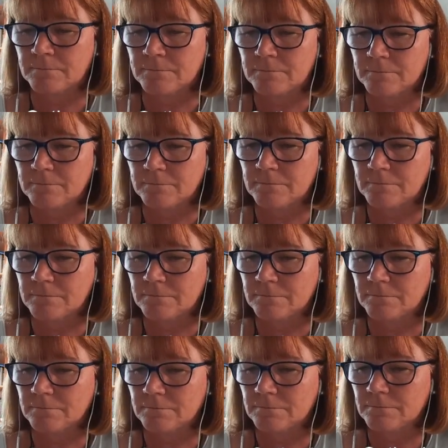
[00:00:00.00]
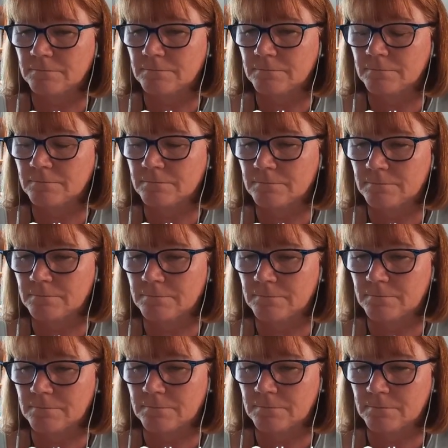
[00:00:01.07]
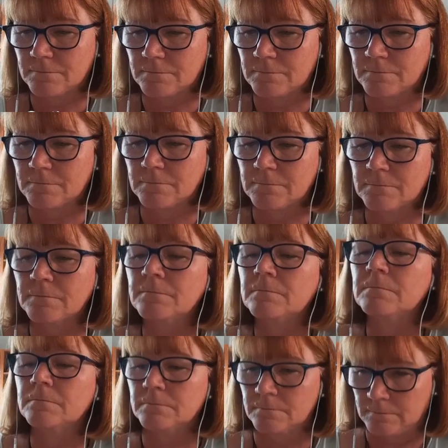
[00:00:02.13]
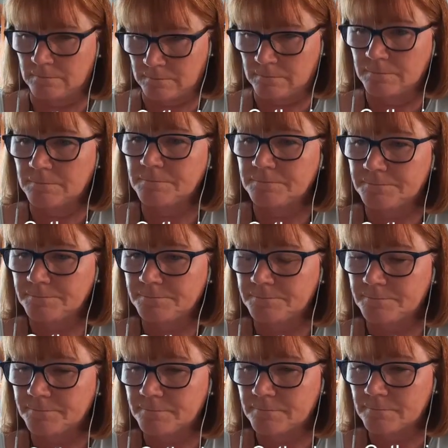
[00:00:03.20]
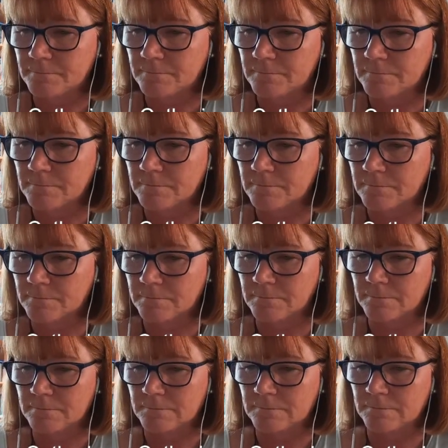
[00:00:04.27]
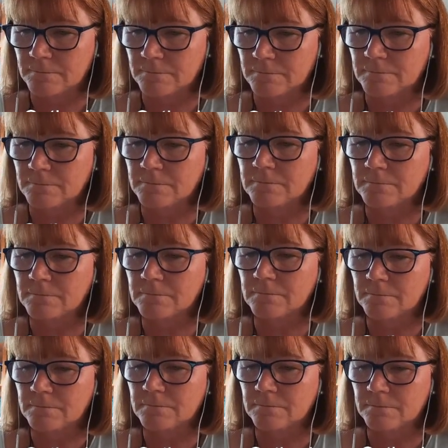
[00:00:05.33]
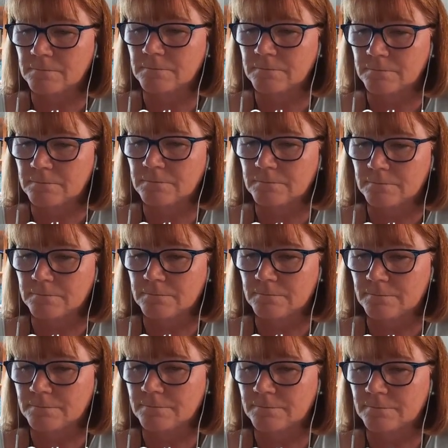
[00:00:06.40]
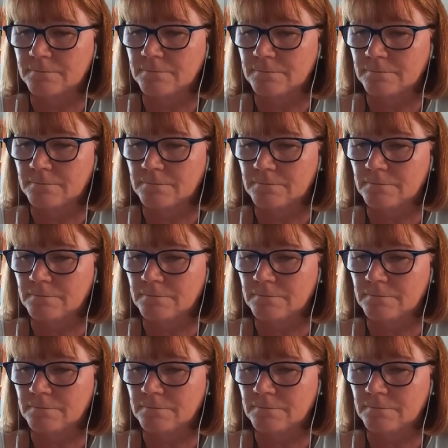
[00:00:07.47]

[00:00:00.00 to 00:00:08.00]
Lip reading: (not speaking)